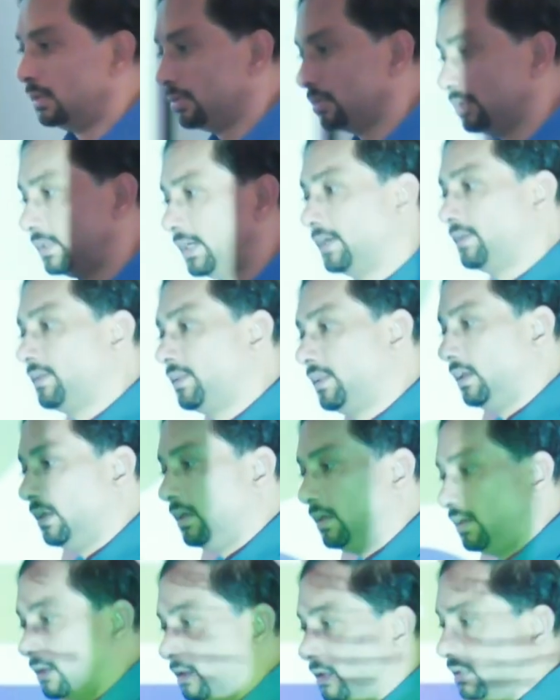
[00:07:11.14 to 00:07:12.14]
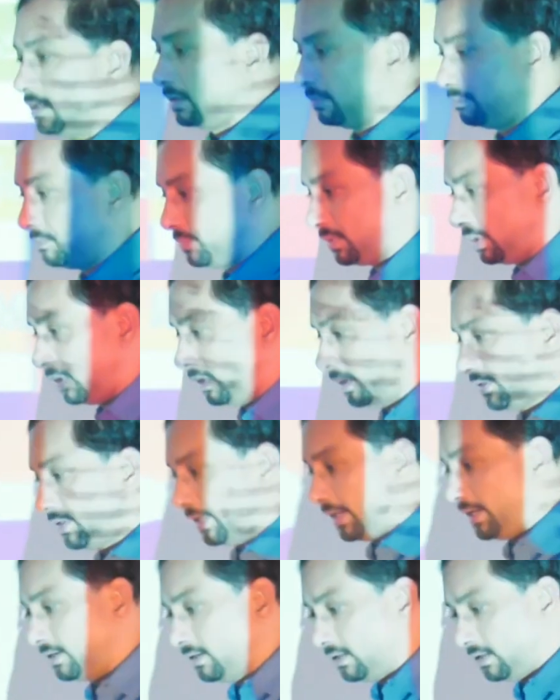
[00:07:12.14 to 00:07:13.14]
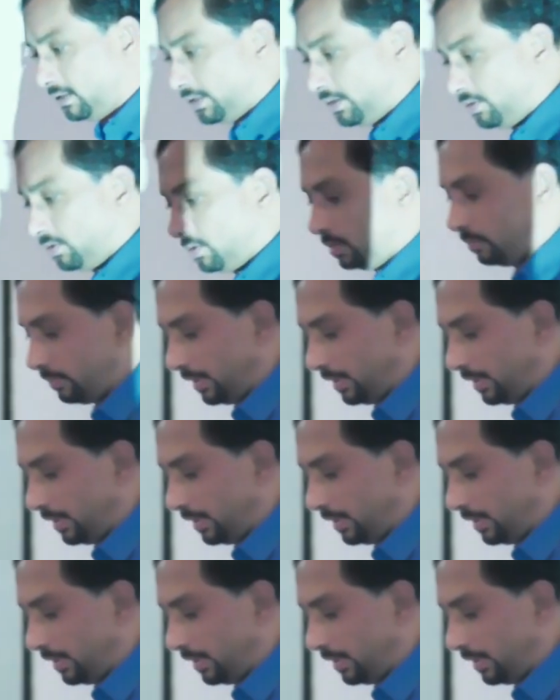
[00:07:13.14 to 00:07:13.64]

that's the thought cycle, and that is how